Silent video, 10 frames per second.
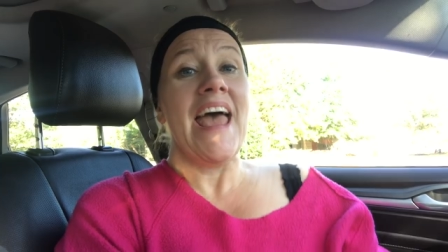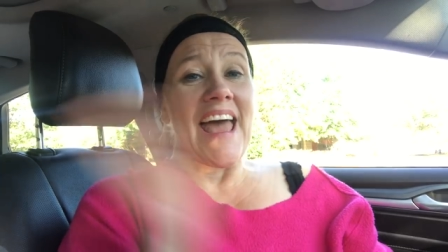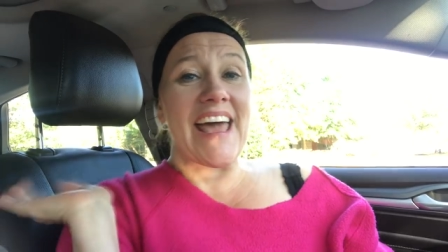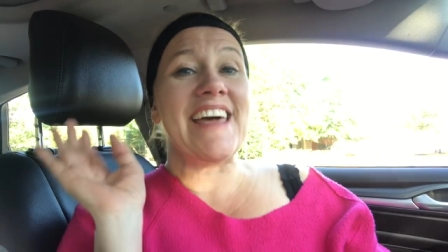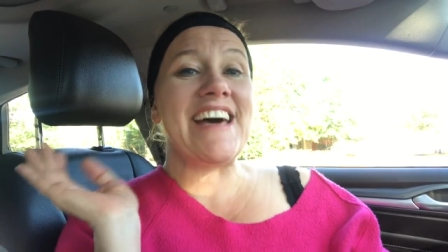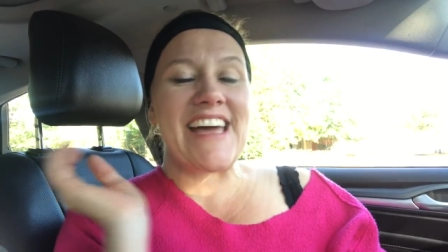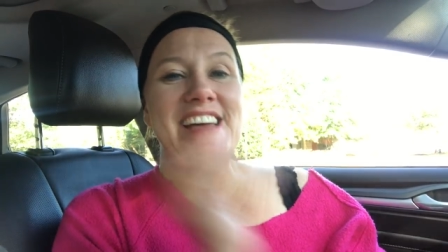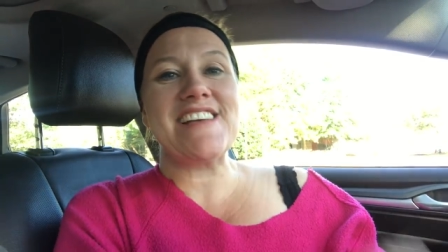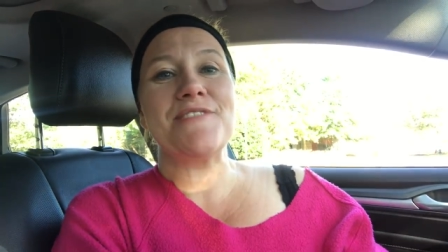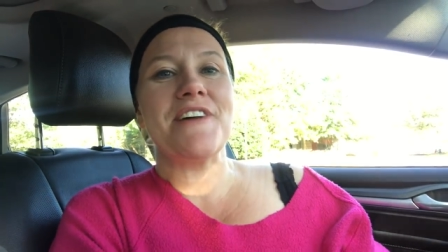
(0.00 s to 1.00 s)
Hey
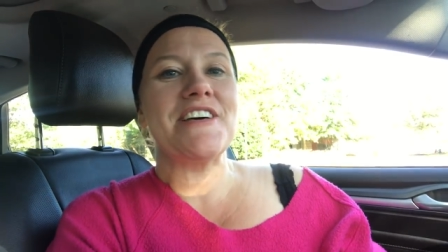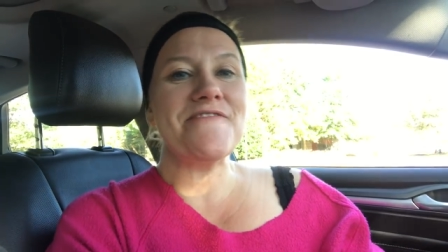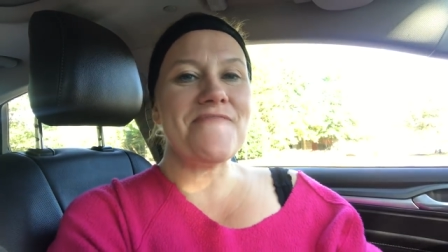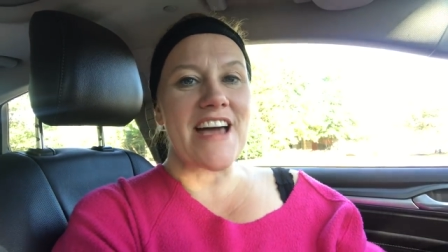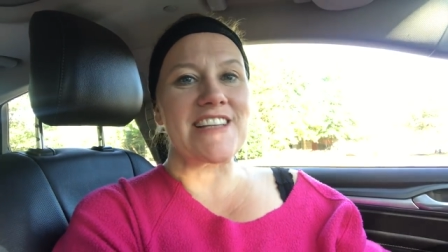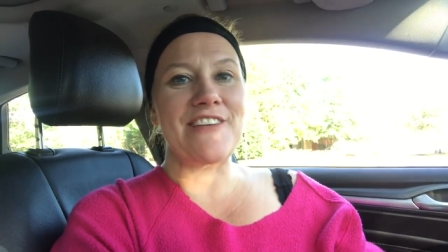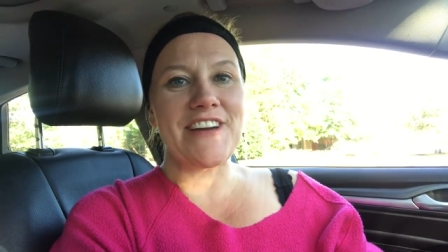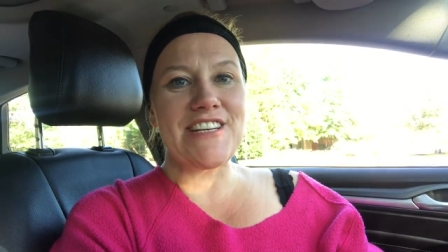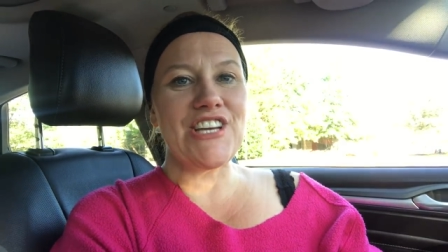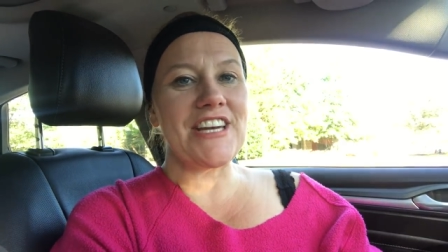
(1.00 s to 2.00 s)
guys, welcome back to
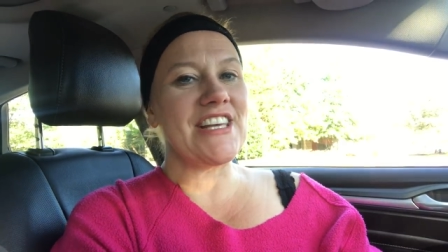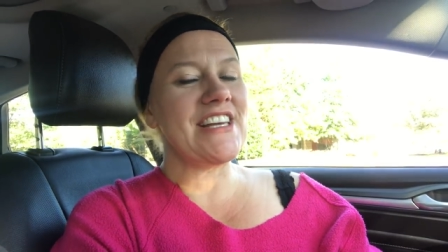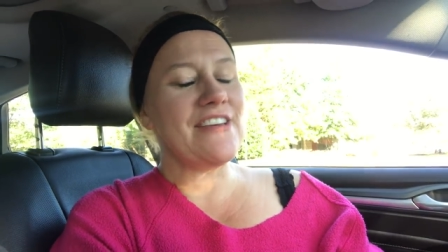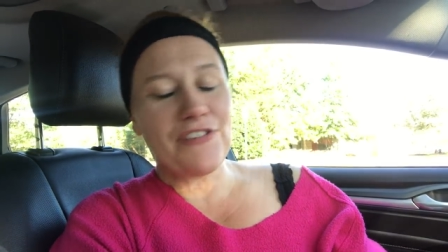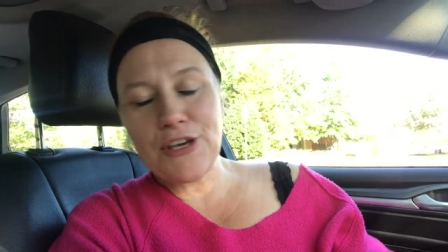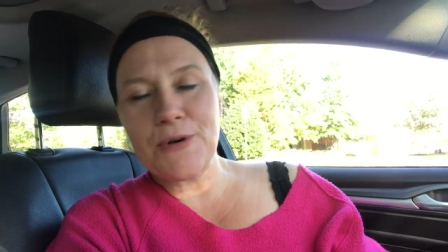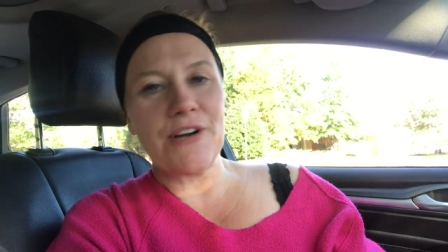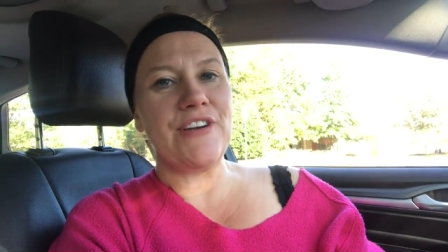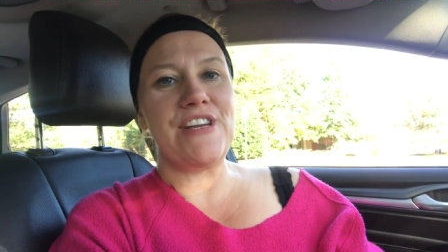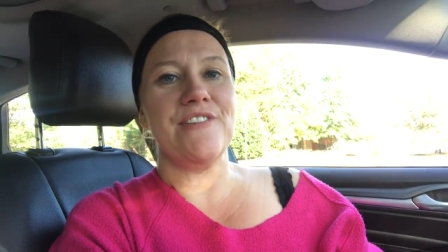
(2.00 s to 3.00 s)
my channel, and if you
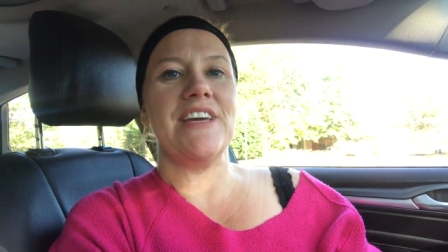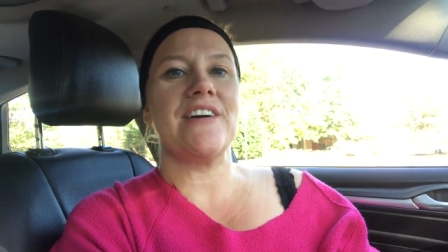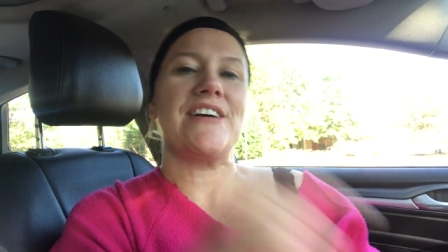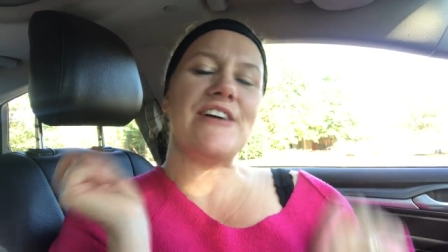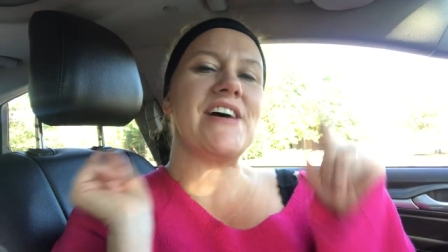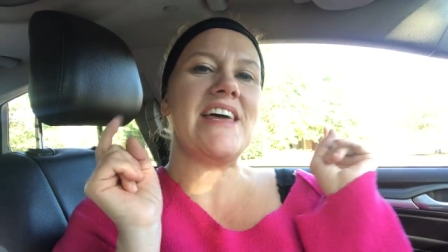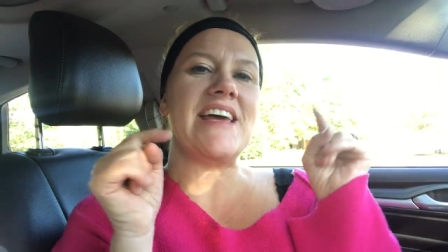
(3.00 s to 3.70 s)
are new here, go ahead